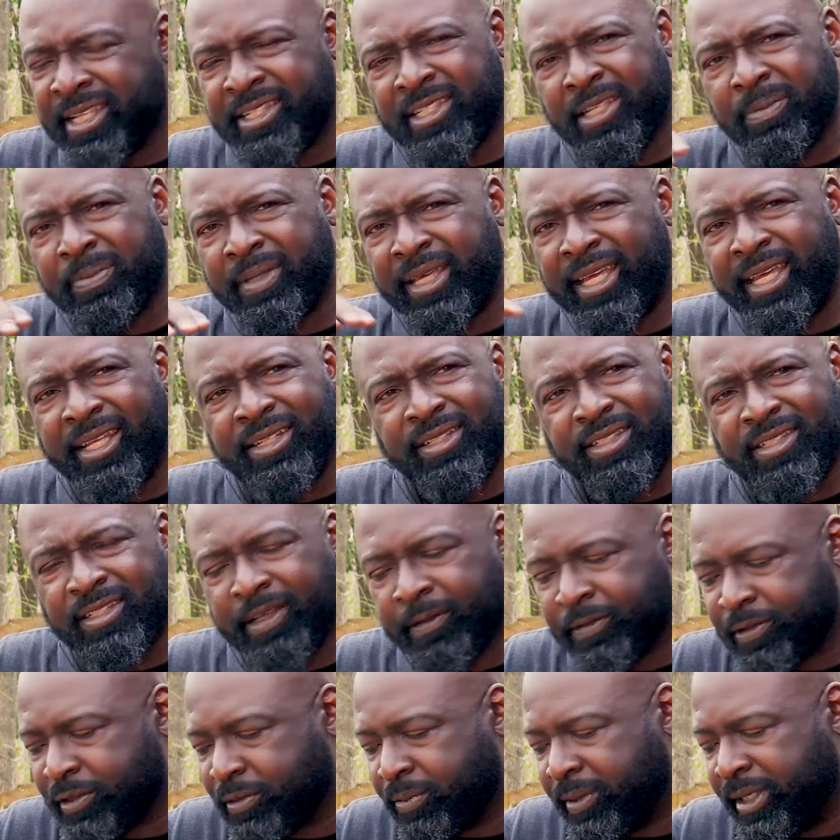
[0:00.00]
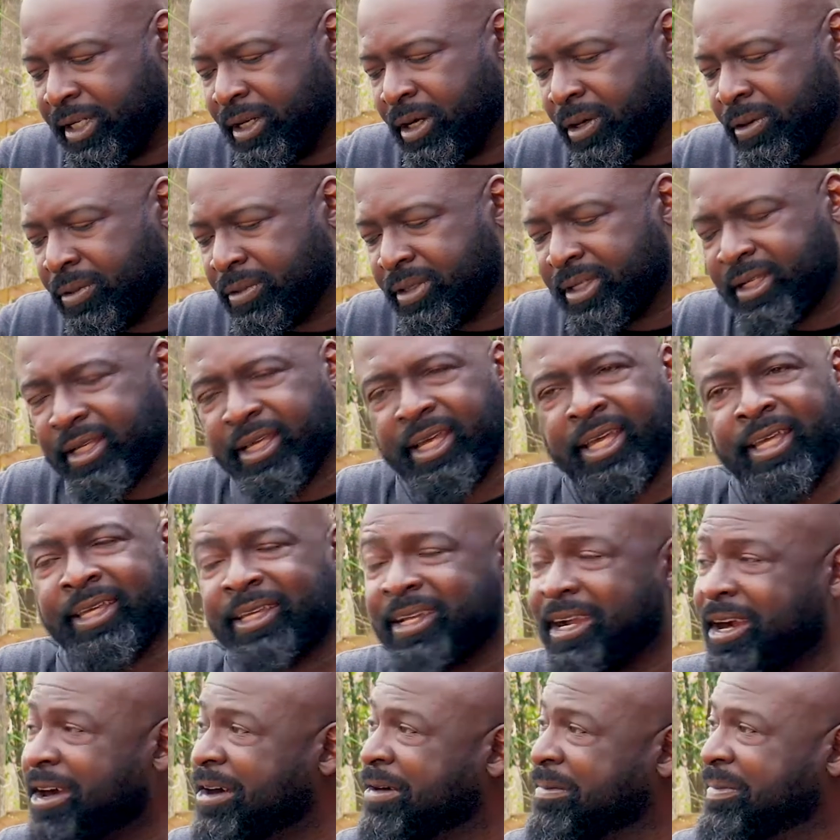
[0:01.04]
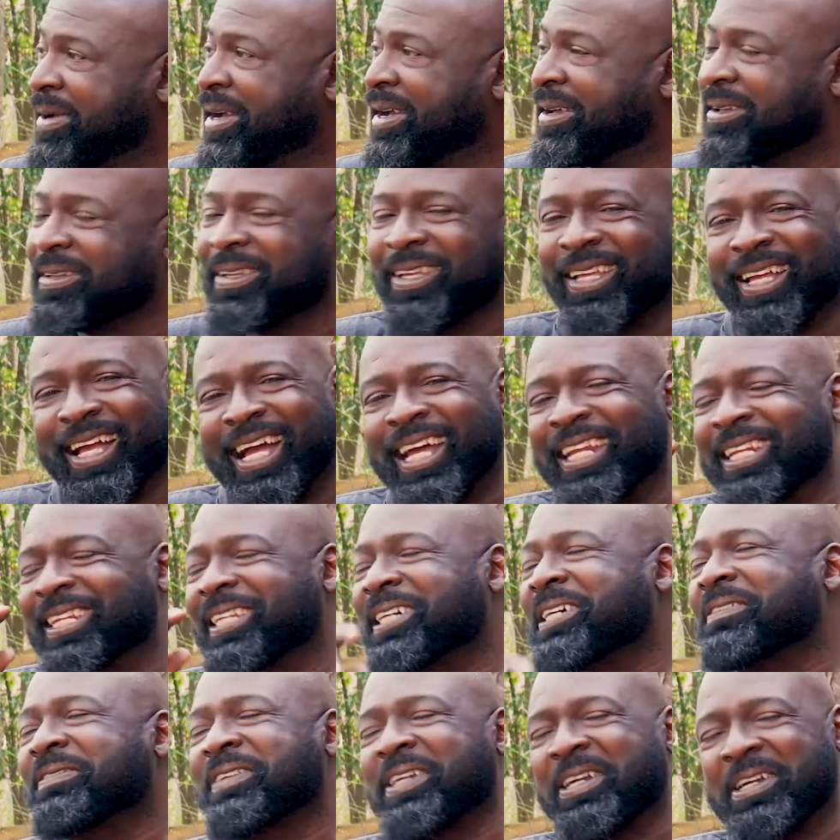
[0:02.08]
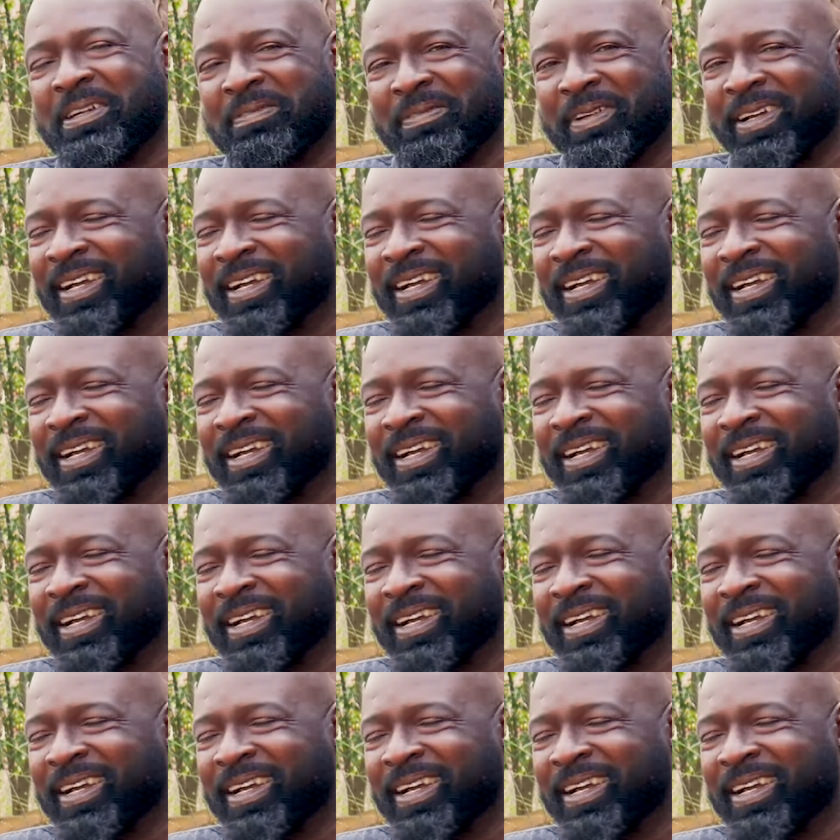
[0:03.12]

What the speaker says: some hints of sweet oak and caramel. I love caramel.